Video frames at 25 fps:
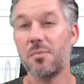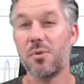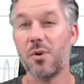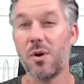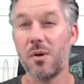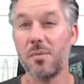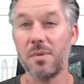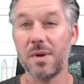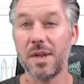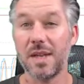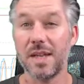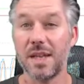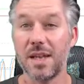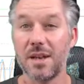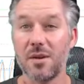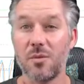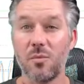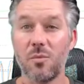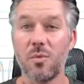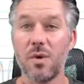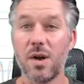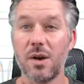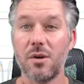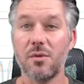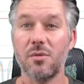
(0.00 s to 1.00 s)
Probably
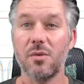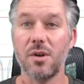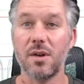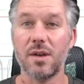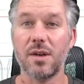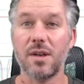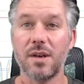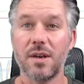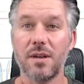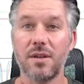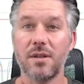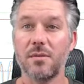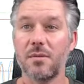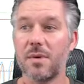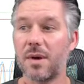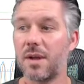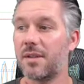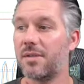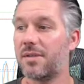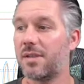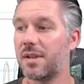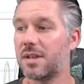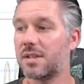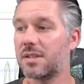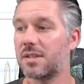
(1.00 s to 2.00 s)
it will, looking at the way
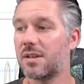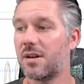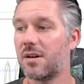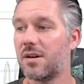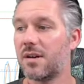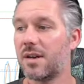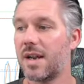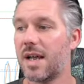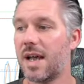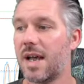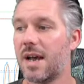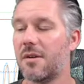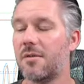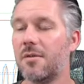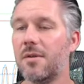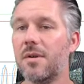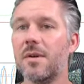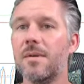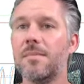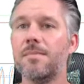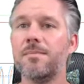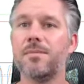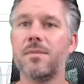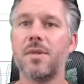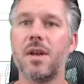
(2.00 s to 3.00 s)
things are now.
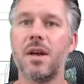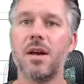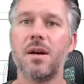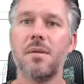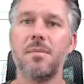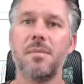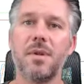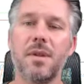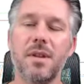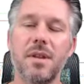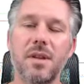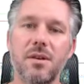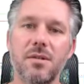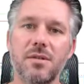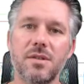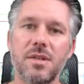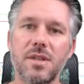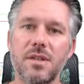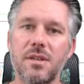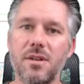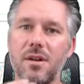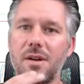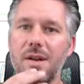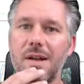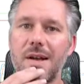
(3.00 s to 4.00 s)
But the
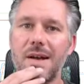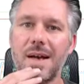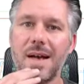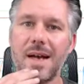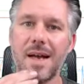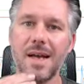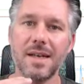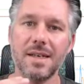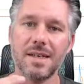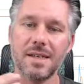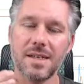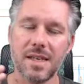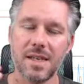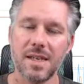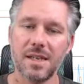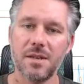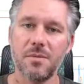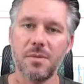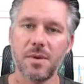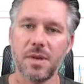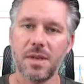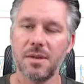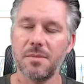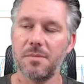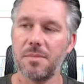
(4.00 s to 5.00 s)
Aussie dollar and
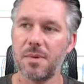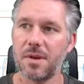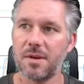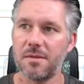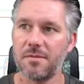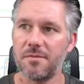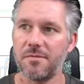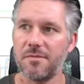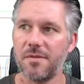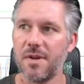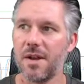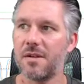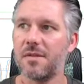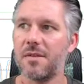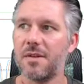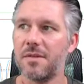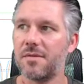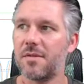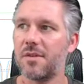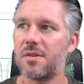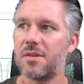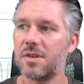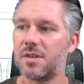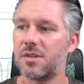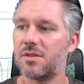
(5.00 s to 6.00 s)
Kiwi been very,
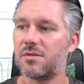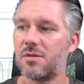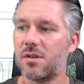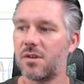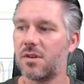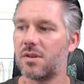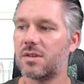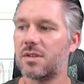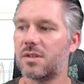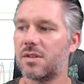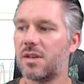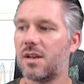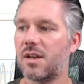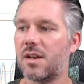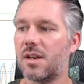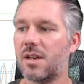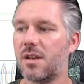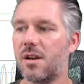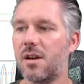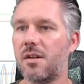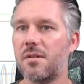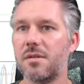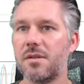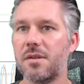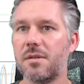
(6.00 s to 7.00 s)
very strong and certainly
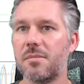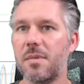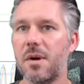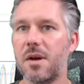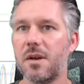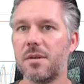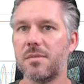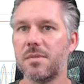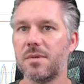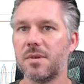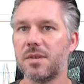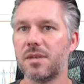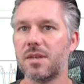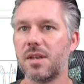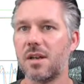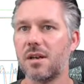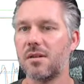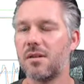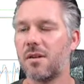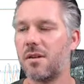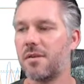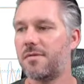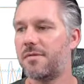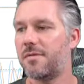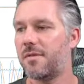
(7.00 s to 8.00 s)
are at the moment.
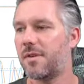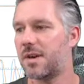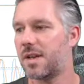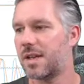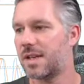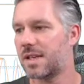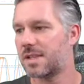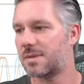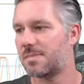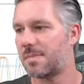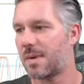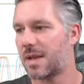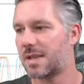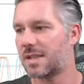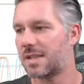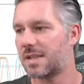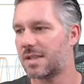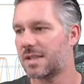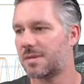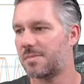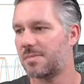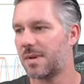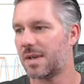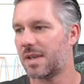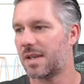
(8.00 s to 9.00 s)
So I fully expect
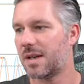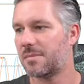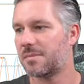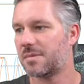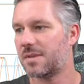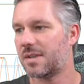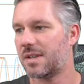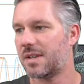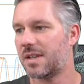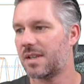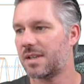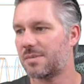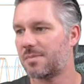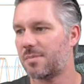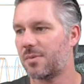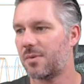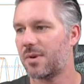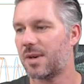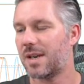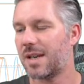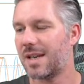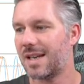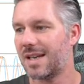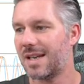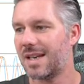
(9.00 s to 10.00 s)
it to pick up to this
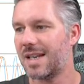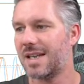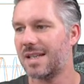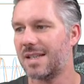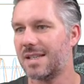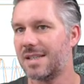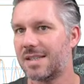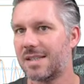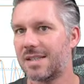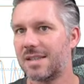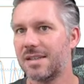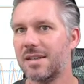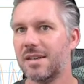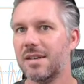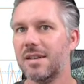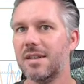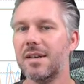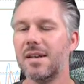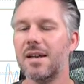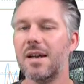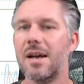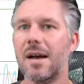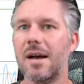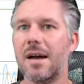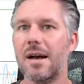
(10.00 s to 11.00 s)
point at least.
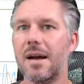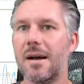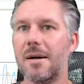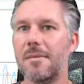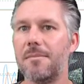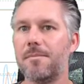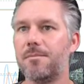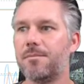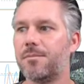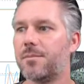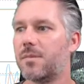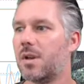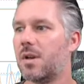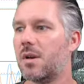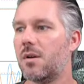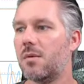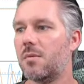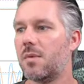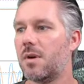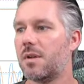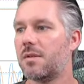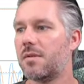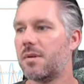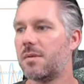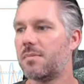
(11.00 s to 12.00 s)

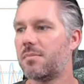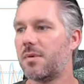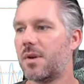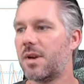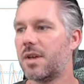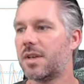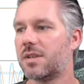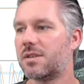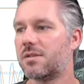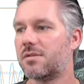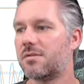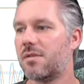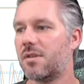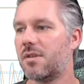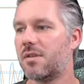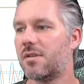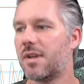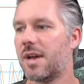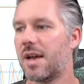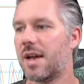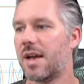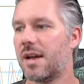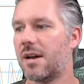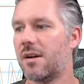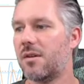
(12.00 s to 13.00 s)
Whether it breaks through
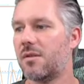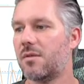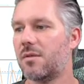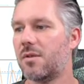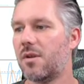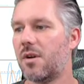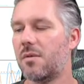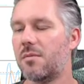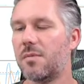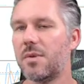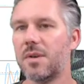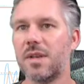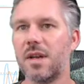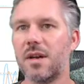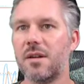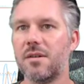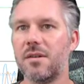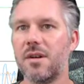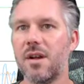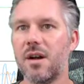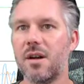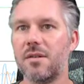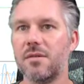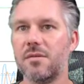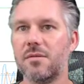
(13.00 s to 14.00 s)
there or not, we don't
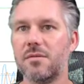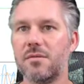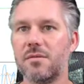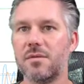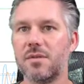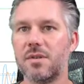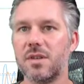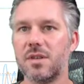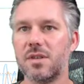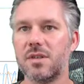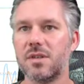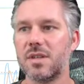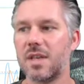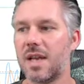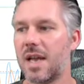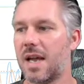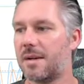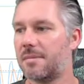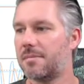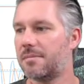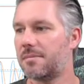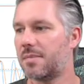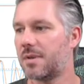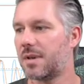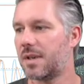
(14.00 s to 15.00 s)
know just
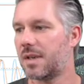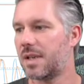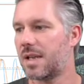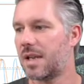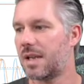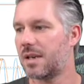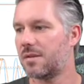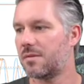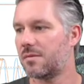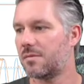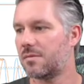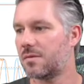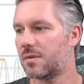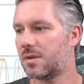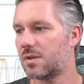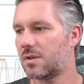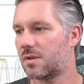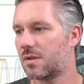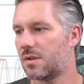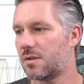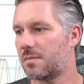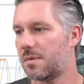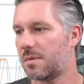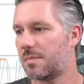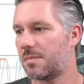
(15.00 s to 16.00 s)
yet. But again, just
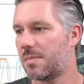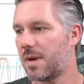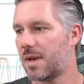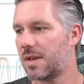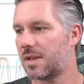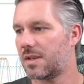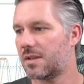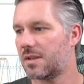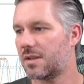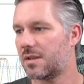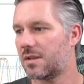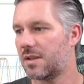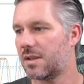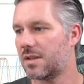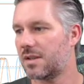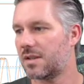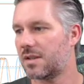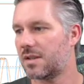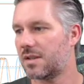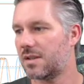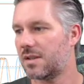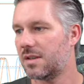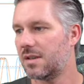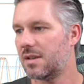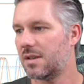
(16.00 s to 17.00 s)
got to be patient.
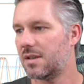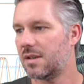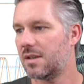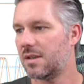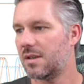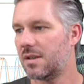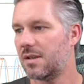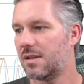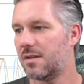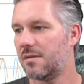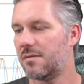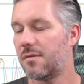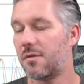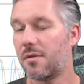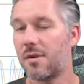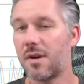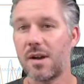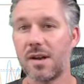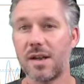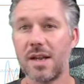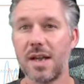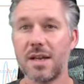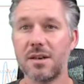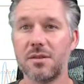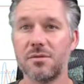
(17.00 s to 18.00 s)
This
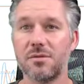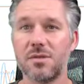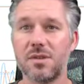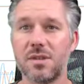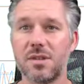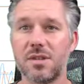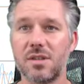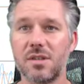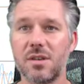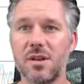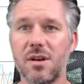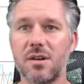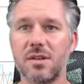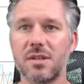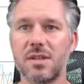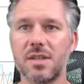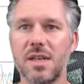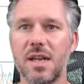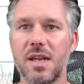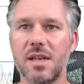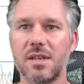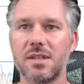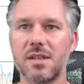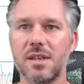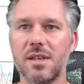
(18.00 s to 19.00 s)
4-hour candle's just started
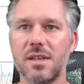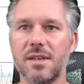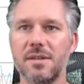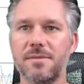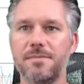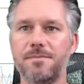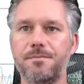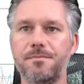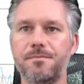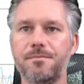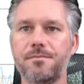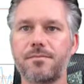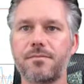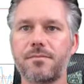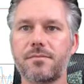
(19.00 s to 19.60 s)
actually.